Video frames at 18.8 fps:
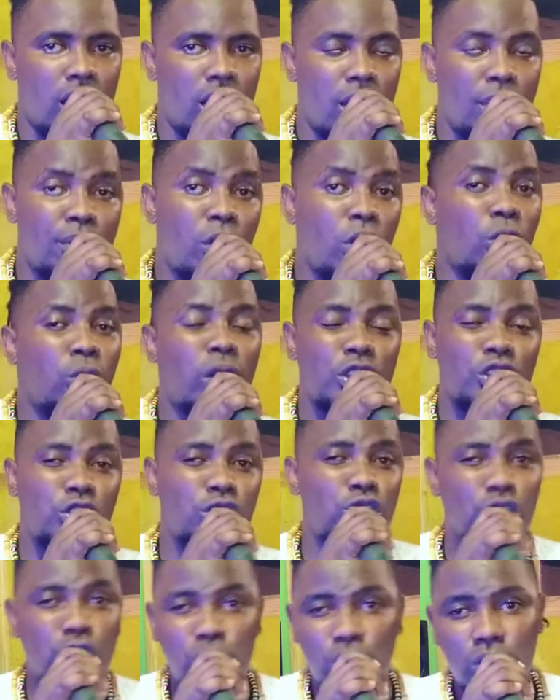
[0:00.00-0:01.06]
about what you're
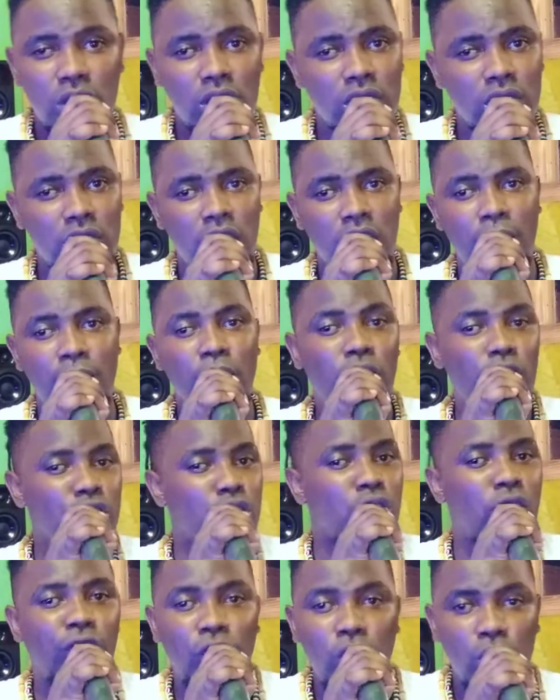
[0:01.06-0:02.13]
doing, about
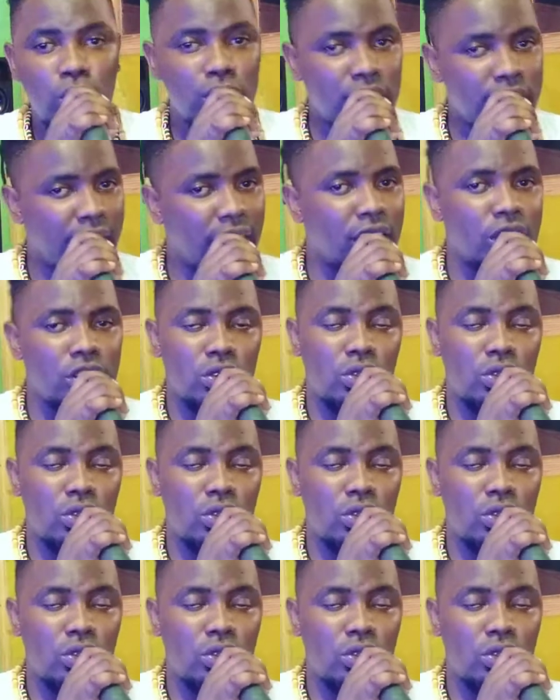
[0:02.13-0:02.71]
your voodoo thing,